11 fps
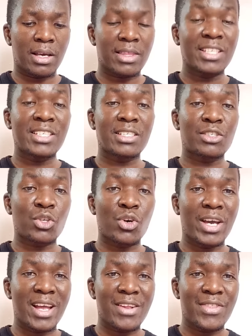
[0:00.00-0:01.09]
this is so
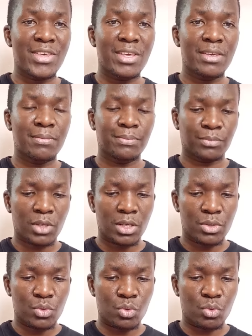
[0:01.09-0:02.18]
healthy
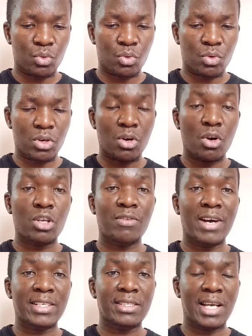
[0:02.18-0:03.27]
to all of
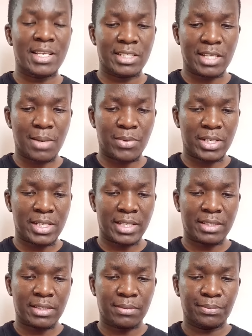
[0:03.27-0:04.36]
us as
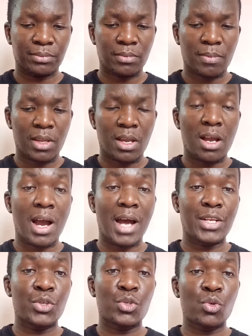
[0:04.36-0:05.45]
interpreters, and
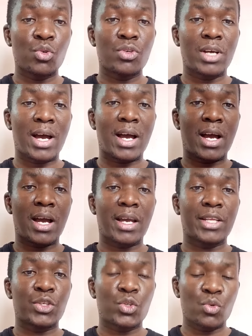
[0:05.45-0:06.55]
you should
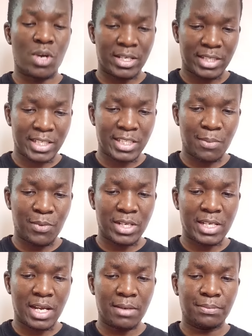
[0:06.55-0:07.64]
ensure as an
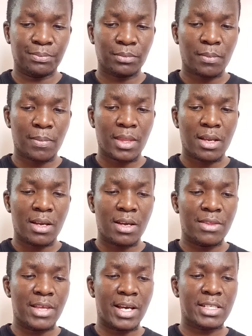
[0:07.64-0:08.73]
interpreter
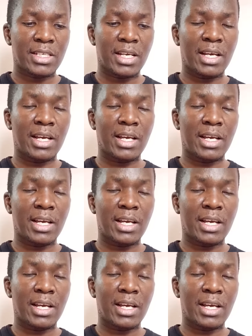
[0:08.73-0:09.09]
that